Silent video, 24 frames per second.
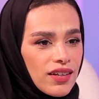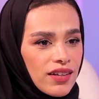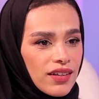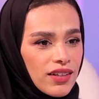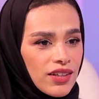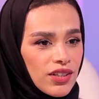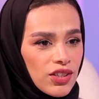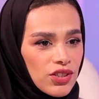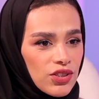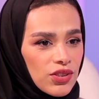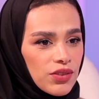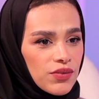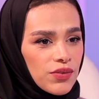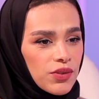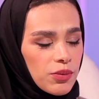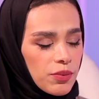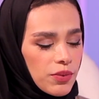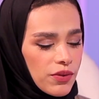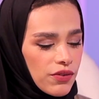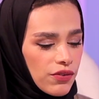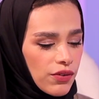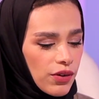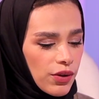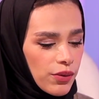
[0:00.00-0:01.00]
interview,
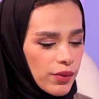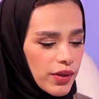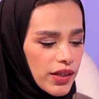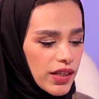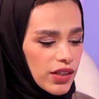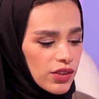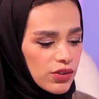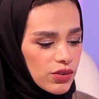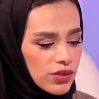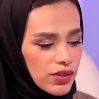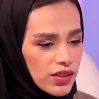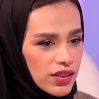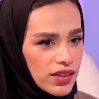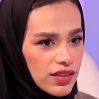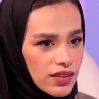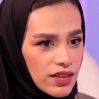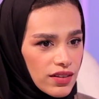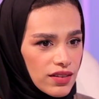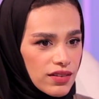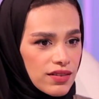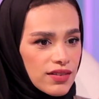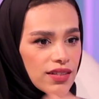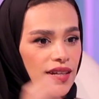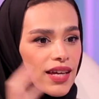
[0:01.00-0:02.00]
before we get into
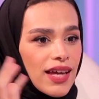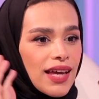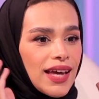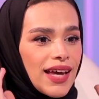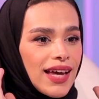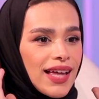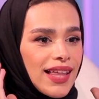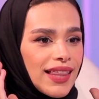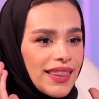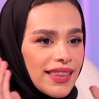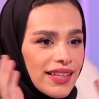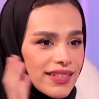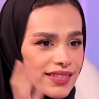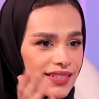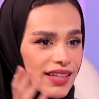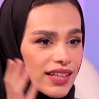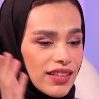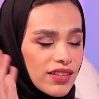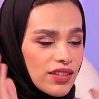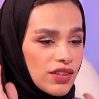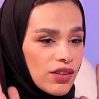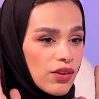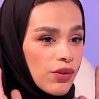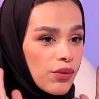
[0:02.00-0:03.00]
details, let's get
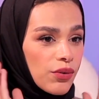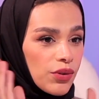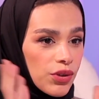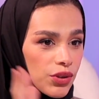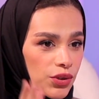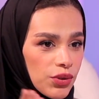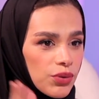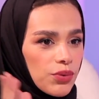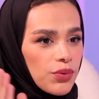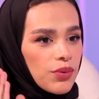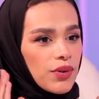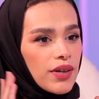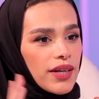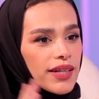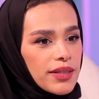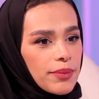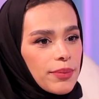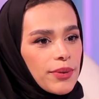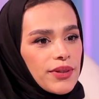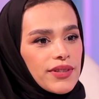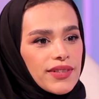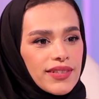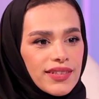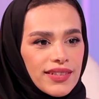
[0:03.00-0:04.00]
to know you as a
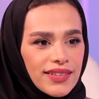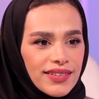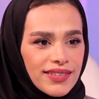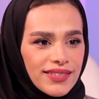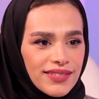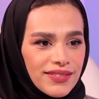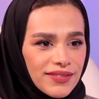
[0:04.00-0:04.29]
person.